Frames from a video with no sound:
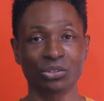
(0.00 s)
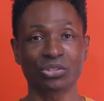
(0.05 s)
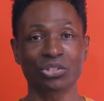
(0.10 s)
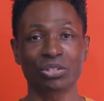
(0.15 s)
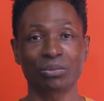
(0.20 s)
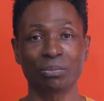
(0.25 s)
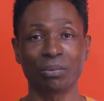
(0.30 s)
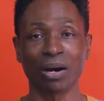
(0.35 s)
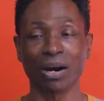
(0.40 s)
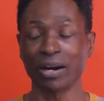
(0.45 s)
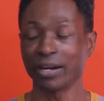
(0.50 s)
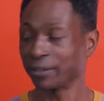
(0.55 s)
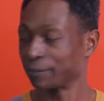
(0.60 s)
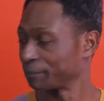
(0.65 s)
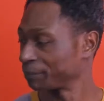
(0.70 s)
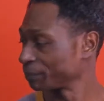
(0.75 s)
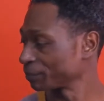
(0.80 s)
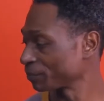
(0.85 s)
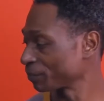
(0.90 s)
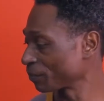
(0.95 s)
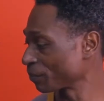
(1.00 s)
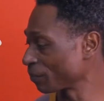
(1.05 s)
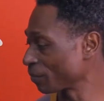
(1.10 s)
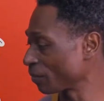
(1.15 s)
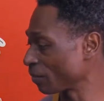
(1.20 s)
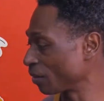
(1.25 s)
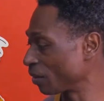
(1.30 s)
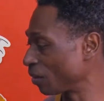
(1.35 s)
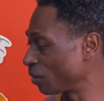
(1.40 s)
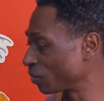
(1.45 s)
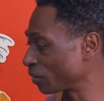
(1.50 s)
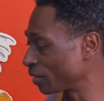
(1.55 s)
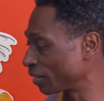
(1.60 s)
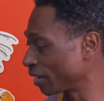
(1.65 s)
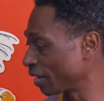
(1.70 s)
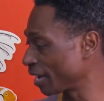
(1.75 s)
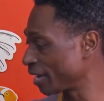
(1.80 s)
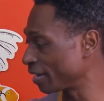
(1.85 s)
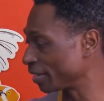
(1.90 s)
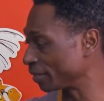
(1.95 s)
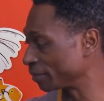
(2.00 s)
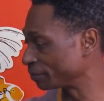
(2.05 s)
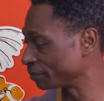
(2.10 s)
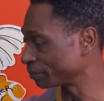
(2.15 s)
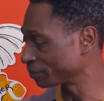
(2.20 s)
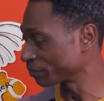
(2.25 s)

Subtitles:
smart. Okay.